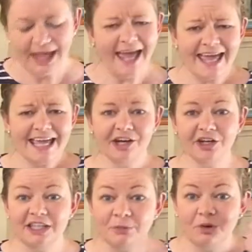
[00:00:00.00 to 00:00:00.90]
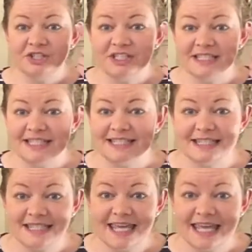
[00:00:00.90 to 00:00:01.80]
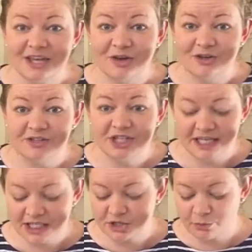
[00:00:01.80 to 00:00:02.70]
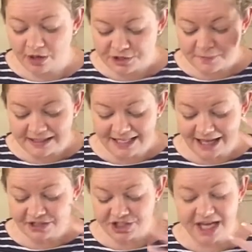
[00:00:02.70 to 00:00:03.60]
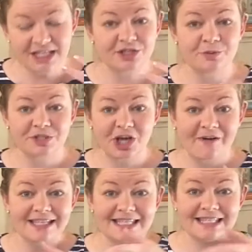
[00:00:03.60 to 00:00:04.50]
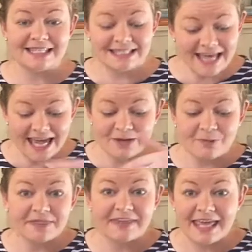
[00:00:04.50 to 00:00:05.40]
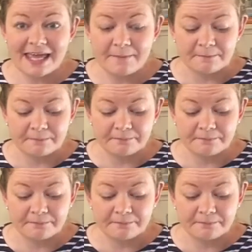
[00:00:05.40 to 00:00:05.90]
He had only wanted to see who Jesus was, but now Jesus was going to stay with him.